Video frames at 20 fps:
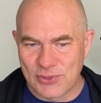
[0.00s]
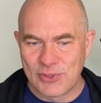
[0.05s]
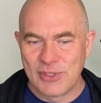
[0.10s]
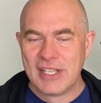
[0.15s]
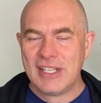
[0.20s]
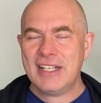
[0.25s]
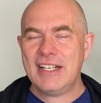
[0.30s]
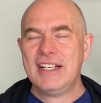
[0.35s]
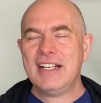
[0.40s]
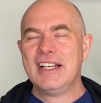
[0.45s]
to,
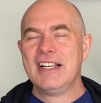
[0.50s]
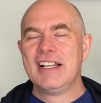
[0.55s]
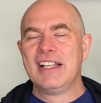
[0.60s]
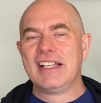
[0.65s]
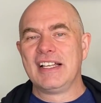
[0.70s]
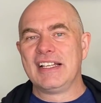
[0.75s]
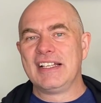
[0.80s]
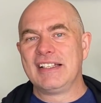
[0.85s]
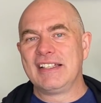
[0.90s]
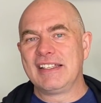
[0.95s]

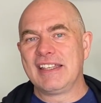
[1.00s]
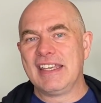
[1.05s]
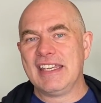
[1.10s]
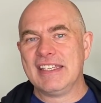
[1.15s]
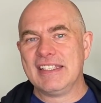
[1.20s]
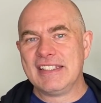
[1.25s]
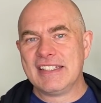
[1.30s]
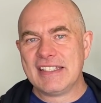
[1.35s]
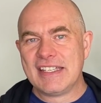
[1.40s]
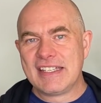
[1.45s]
uh,
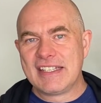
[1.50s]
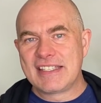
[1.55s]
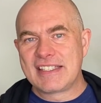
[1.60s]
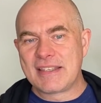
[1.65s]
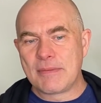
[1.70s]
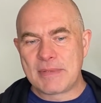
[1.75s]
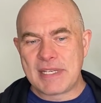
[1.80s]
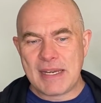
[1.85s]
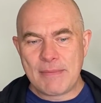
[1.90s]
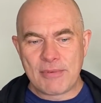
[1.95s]
in uh,
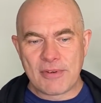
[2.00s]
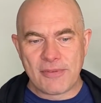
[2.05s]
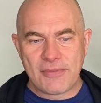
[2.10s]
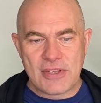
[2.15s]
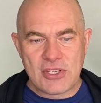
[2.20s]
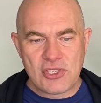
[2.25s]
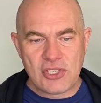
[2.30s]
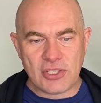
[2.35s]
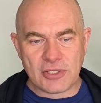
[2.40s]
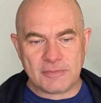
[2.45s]
September of
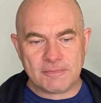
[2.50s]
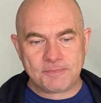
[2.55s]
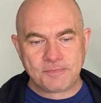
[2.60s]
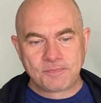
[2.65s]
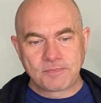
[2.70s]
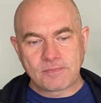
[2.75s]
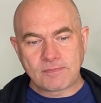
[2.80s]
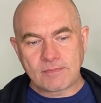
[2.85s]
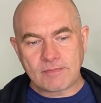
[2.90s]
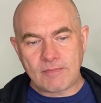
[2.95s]
this year.
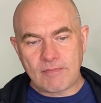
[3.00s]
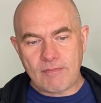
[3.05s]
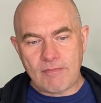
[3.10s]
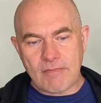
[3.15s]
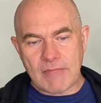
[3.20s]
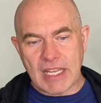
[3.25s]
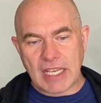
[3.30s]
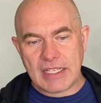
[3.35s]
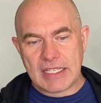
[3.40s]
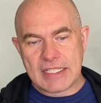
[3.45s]

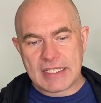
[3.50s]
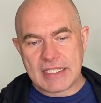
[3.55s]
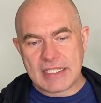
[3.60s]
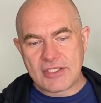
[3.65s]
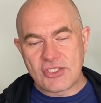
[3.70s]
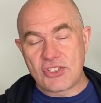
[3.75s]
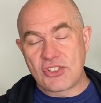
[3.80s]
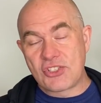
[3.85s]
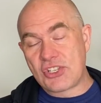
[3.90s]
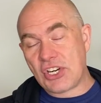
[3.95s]
Uh,
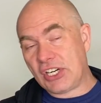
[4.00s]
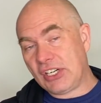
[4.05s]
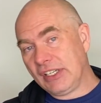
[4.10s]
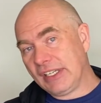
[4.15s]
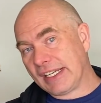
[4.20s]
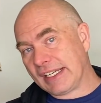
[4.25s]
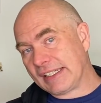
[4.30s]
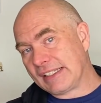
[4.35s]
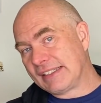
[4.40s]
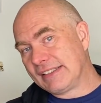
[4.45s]

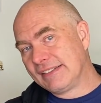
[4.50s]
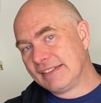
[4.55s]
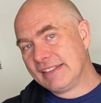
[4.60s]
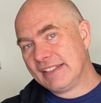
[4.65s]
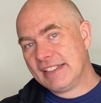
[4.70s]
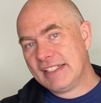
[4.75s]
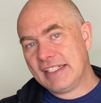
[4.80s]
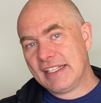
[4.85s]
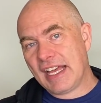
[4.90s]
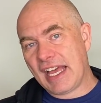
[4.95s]
Starlink
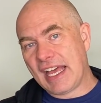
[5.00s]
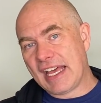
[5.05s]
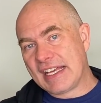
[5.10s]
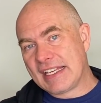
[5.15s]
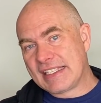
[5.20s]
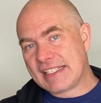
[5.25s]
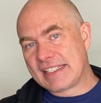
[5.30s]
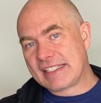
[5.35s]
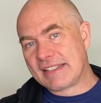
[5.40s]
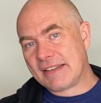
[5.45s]

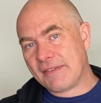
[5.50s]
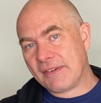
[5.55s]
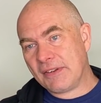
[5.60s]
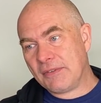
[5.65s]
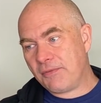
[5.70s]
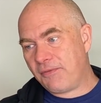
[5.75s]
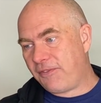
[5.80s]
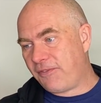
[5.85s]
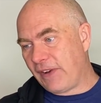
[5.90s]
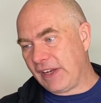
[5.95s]
has
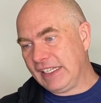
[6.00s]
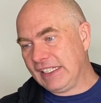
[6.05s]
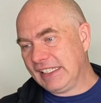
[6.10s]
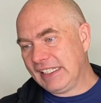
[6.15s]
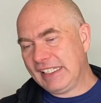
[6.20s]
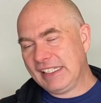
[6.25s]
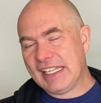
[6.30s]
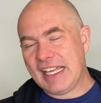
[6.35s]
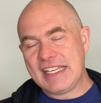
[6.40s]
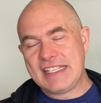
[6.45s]

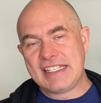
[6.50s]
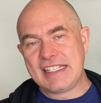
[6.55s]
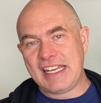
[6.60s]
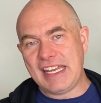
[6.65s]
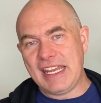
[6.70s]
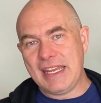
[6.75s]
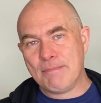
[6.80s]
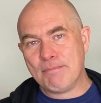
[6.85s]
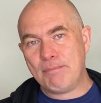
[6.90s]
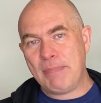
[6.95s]
finally landed
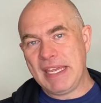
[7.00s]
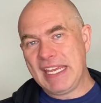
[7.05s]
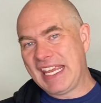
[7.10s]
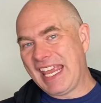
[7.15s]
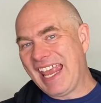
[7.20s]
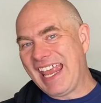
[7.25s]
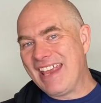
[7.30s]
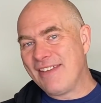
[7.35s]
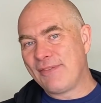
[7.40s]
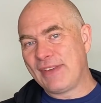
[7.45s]
a
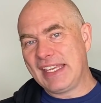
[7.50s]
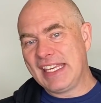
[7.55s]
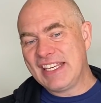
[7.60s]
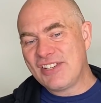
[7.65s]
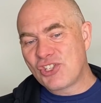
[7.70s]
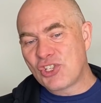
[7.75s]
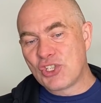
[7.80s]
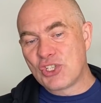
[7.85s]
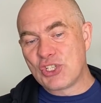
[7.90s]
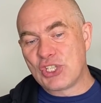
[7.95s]
big
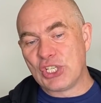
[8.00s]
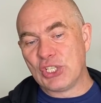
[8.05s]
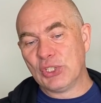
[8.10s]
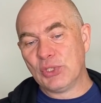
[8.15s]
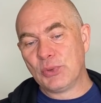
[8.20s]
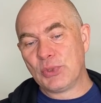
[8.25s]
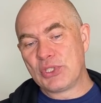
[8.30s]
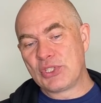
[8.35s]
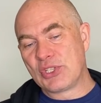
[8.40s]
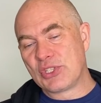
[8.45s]
aviation
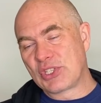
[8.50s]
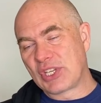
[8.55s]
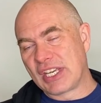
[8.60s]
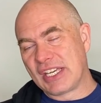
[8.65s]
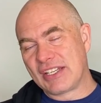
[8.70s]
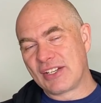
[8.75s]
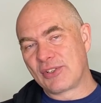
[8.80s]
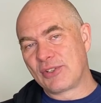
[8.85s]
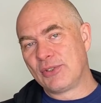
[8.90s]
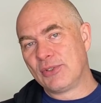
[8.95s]
deal, which is
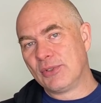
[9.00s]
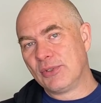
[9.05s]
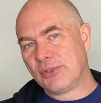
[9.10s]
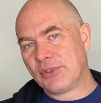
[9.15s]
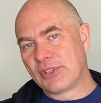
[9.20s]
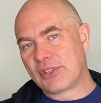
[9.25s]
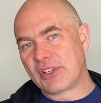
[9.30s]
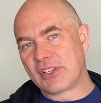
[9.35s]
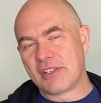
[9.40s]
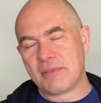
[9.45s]
kind of cool.
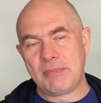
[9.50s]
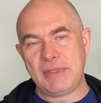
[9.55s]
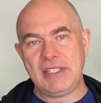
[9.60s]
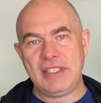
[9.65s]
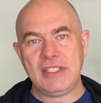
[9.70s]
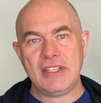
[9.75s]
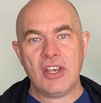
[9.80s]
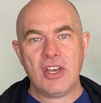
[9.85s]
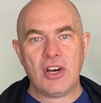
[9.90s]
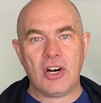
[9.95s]
They're going to
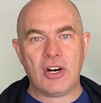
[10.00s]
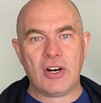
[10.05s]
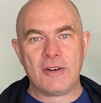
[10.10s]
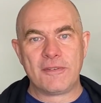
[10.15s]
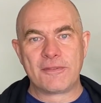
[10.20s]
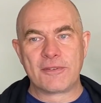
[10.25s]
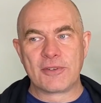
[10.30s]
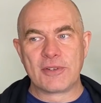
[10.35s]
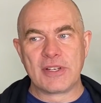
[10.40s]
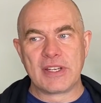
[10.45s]
be
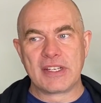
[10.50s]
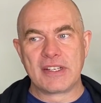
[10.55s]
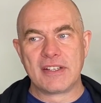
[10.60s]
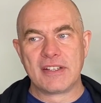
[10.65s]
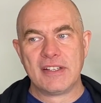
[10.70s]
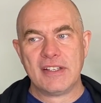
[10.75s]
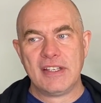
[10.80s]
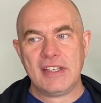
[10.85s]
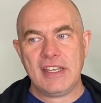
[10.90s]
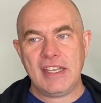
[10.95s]

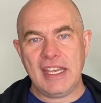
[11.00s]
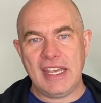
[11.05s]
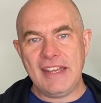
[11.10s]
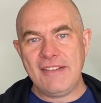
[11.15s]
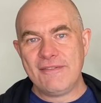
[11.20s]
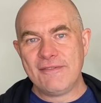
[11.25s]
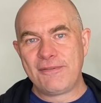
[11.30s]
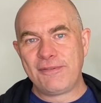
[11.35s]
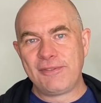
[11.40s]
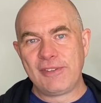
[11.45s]
offering
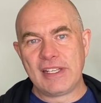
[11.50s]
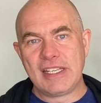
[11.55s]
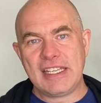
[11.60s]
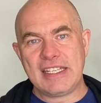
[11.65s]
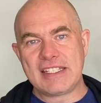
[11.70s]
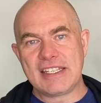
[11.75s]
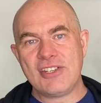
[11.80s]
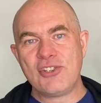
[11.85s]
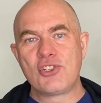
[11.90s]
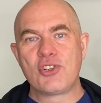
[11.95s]

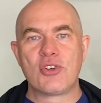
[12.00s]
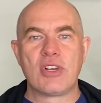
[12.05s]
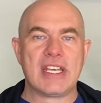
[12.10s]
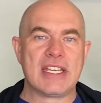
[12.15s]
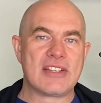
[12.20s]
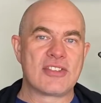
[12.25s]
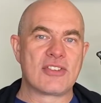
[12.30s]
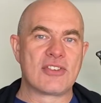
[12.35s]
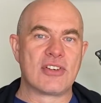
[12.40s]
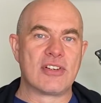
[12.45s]
in-flight
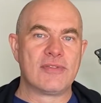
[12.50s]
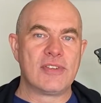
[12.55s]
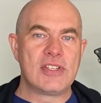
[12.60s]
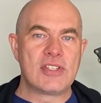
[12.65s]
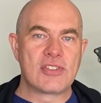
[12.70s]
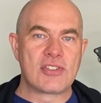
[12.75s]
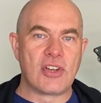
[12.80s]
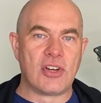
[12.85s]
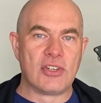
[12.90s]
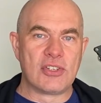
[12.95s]
internet
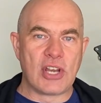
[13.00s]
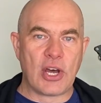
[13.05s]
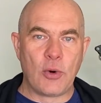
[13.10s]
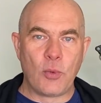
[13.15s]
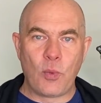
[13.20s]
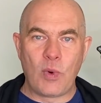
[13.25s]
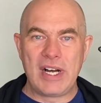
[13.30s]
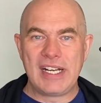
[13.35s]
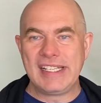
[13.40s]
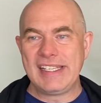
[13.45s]
service on
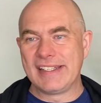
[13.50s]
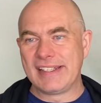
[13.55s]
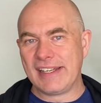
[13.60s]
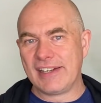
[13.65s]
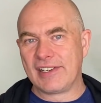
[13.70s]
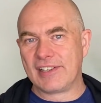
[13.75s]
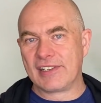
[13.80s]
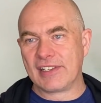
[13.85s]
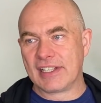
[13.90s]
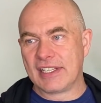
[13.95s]
Hawaiian
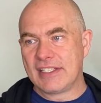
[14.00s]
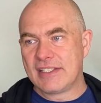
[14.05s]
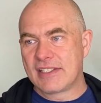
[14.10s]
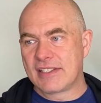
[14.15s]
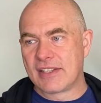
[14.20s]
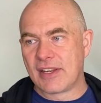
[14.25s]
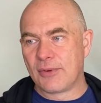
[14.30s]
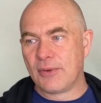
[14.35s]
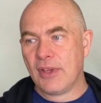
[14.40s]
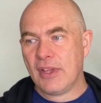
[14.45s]

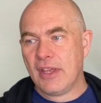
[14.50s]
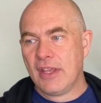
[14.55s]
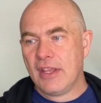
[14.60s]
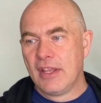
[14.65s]
Airlines. Now,